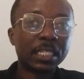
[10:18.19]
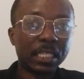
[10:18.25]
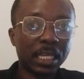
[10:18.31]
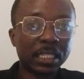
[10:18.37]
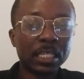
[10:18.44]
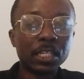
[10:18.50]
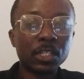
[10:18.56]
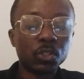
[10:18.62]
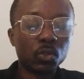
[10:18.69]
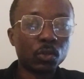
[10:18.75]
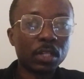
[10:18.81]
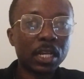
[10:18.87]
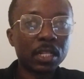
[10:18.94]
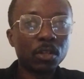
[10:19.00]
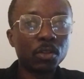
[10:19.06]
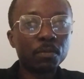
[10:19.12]
Yes, so
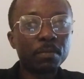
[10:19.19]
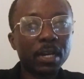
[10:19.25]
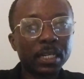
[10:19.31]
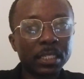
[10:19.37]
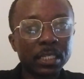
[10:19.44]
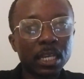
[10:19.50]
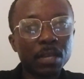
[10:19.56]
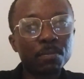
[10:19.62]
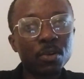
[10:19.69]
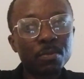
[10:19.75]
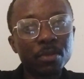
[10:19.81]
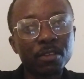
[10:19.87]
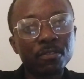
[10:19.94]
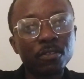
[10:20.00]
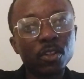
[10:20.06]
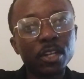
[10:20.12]
that Lumba is saying,
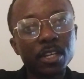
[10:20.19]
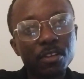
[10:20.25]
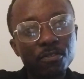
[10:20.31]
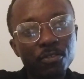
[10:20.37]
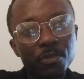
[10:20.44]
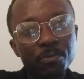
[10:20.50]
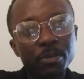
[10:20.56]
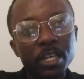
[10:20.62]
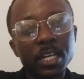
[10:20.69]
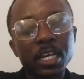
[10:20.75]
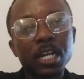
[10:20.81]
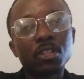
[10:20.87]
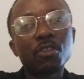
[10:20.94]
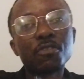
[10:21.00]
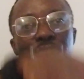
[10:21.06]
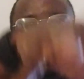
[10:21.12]
mommy, if you're looking for me and
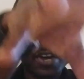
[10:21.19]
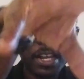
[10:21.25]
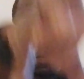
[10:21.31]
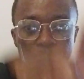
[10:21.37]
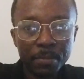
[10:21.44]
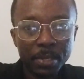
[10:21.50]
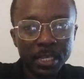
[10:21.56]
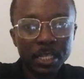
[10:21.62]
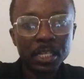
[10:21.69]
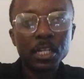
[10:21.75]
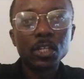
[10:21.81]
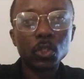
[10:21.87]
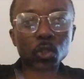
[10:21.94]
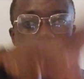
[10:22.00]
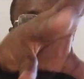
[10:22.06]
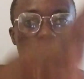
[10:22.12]
cannot find me,
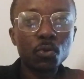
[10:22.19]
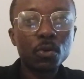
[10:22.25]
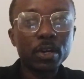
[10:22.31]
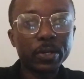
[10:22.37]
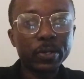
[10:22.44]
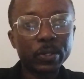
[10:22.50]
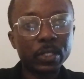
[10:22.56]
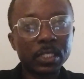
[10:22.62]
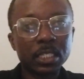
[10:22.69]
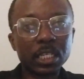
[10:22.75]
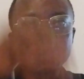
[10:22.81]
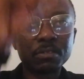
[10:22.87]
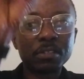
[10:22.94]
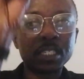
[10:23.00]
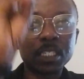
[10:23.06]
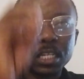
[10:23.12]
don't worry
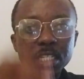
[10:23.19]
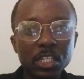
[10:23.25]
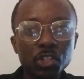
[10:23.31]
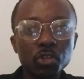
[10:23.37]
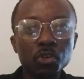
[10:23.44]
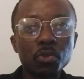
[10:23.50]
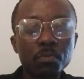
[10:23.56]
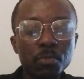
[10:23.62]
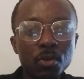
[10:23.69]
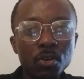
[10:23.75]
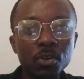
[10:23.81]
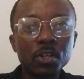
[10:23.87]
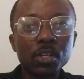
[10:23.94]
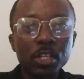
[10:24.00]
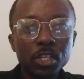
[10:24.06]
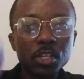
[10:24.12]
yourself, search no
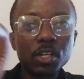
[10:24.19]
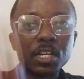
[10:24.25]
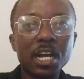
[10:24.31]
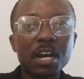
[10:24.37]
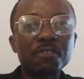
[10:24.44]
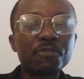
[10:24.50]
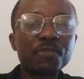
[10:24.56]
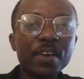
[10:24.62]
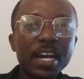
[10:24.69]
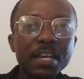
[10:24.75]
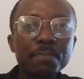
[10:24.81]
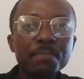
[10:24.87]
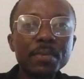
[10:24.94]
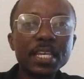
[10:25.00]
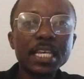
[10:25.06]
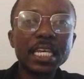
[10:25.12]
more. You can
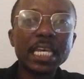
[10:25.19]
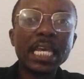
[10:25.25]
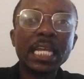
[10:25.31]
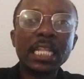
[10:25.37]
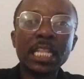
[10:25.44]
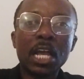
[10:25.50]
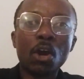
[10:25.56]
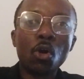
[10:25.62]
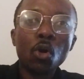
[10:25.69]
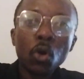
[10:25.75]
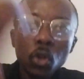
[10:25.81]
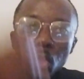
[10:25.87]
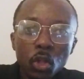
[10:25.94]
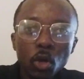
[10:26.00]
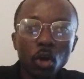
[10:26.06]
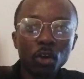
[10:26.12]
find me in the
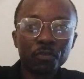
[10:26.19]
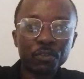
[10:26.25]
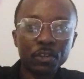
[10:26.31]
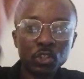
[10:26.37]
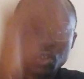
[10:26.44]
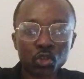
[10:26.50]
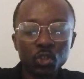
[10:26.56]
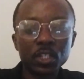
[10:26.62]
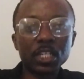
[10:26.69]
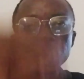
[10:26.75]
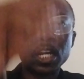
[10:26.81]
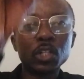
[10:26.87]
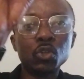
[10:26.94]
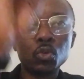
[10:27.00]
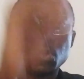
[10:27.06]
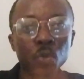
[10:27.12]
hollow of a tree, a
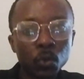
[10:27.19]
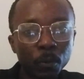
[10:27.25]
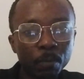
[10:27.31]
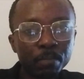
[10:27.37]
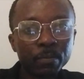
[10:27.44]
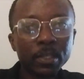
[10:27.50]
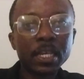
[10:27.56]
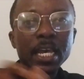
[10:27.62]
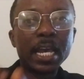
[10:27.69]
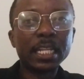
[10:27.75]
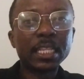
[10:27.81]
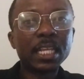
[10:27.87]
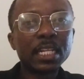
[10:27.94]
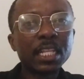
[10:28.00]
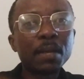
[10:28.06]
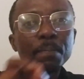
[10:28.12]
dukrum. And
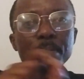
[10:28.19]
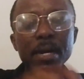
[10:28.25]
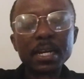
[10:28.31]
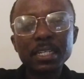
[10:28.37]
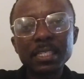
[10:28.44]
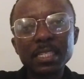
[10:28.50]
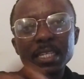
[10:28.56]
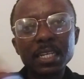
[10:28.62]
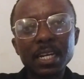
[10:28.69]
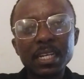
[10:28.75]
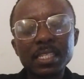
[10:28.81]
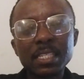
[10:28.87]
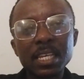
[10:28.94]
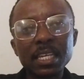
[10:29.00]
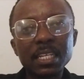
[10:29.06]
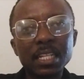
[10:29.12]
then the back singer
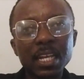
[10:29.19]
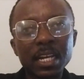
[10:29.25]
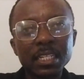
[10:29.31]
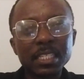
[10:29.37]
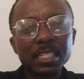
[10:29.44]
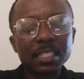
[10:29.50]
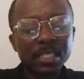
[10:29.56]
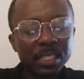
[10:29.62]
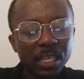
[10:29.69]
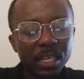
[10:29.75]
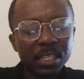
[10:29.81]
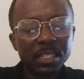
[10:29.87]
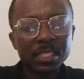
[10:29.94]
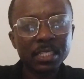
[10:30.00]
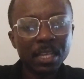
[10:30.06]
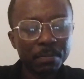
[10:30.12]
saying that
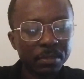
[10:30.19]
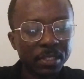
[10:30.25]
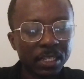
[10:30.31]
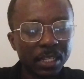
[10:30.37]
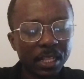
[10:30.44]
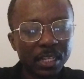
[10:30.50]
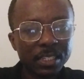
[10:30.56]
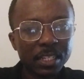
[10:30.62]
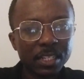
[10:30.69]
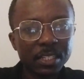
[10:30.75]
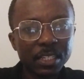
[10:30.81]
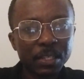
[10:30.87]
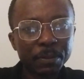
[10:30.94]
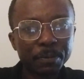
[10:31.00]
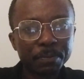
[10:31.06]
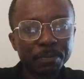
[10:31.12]
said something. Let's listen.
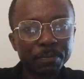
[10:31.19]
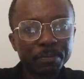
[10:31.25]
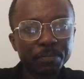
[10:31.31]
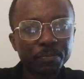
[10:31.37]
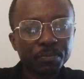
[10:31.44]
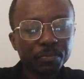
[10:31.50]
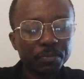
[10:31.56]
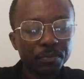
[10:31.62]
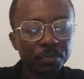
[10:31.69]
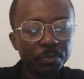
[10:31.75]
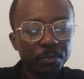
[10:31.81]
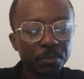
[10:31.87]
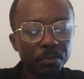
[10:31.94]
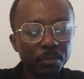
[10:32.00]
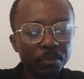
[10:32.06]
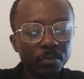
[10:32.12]

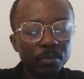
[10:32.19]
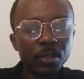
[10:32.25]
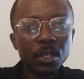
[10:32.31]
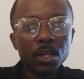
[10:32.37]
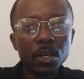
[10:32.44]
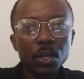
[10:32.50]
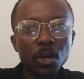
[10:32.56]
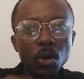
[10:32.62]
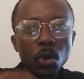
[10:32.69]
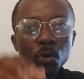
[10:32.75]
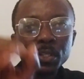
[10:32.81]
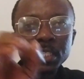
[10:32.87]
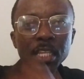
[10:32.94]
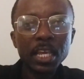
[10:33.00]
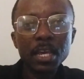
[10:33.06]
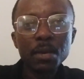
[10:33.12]
Odemu
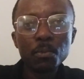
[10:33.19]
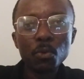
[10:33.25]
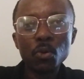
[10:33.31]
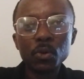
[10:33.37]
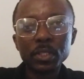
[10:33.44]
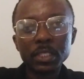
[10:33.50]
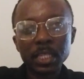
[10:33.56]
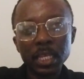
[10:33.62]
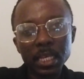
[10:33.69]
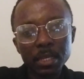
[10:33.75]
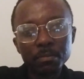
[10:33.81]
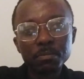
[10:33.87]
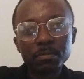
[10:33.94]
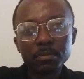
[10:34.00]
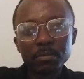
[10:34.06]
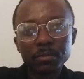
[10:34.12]
odem.